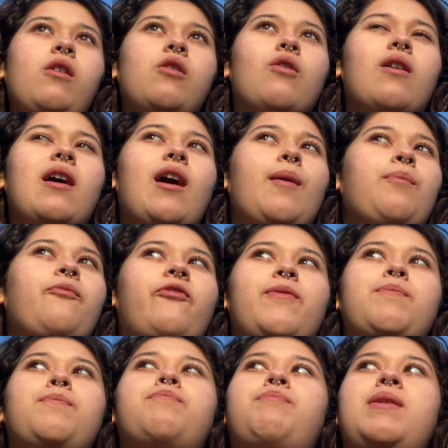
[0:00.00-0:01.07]
or help
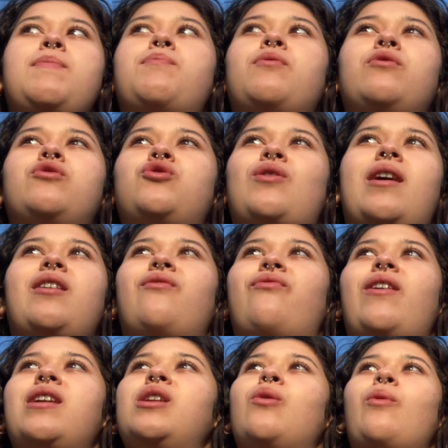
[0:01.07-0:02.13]
people try to
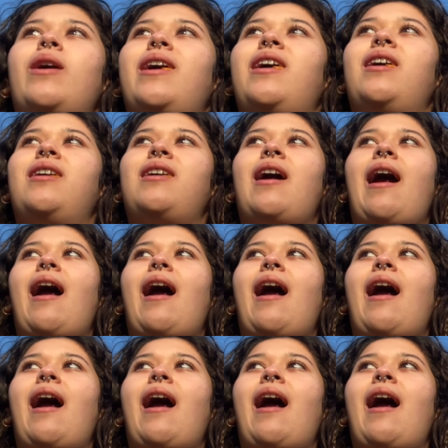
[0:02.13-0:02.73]
find a way